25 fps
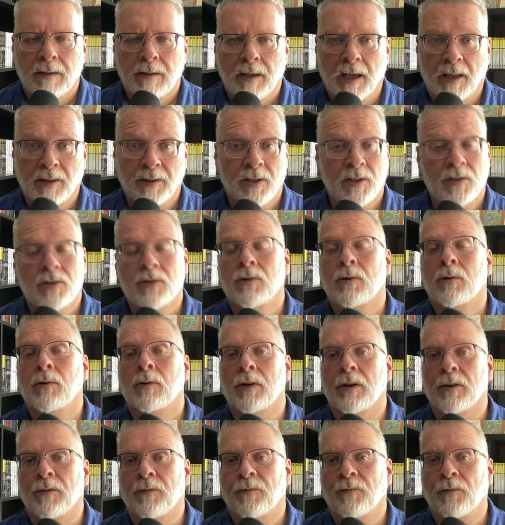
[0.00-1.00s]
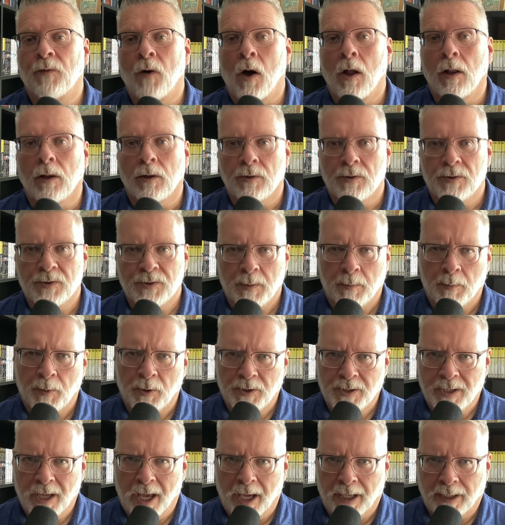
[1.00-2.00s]
and the story follows a
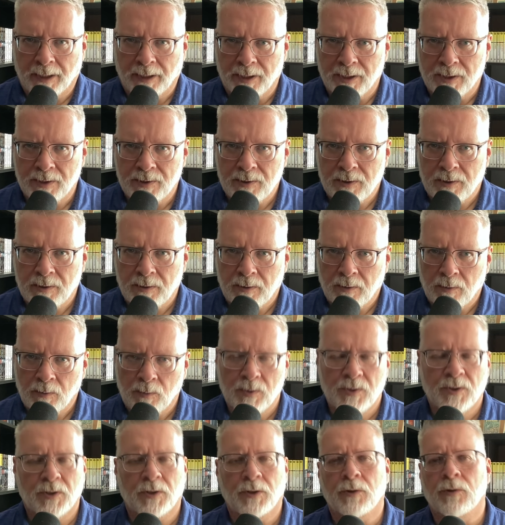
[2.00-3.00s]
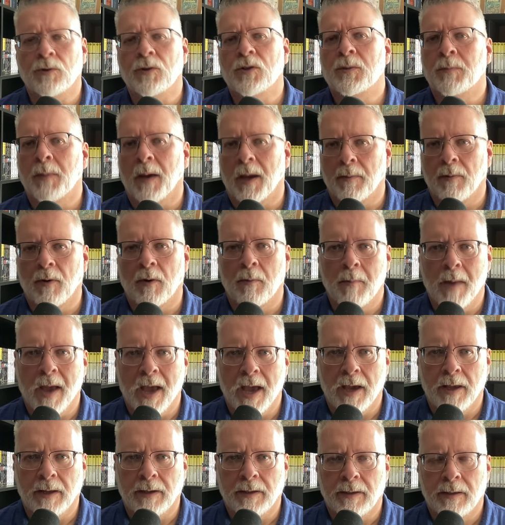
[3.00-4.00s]
protagonist who is a newspaper
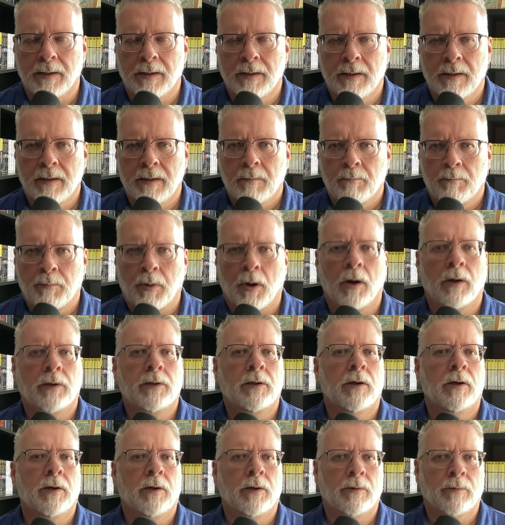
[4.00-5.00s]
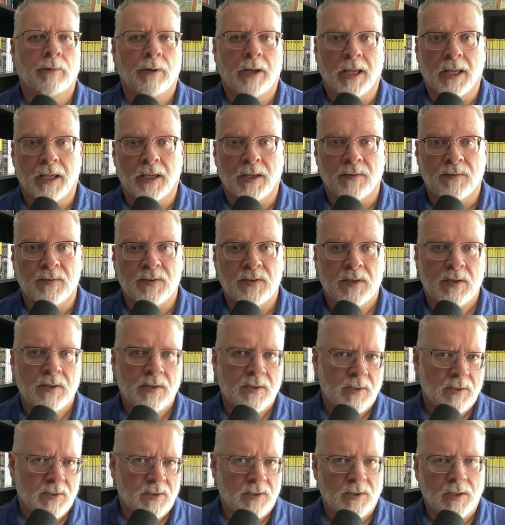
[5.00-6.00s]
man. Parker Graves
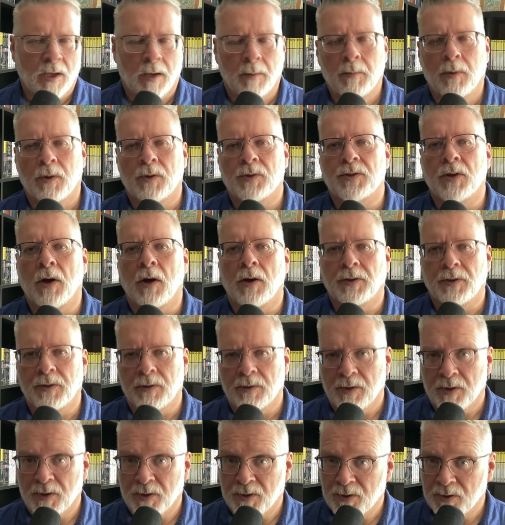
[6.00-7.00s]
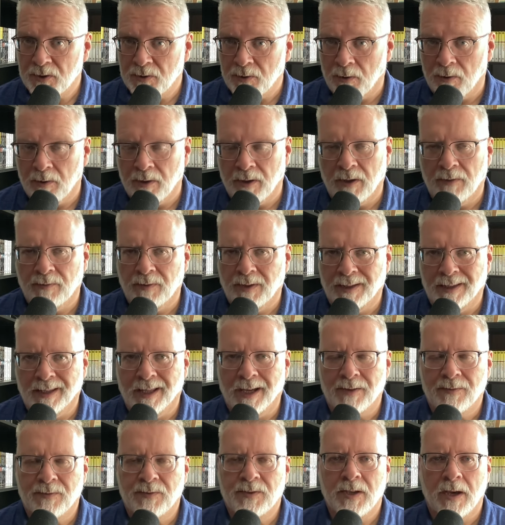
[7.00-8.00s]
stumbles onto the story of a
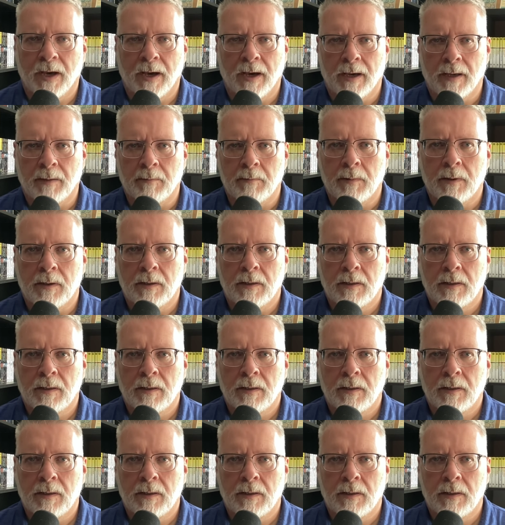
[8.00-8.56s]
lifetime.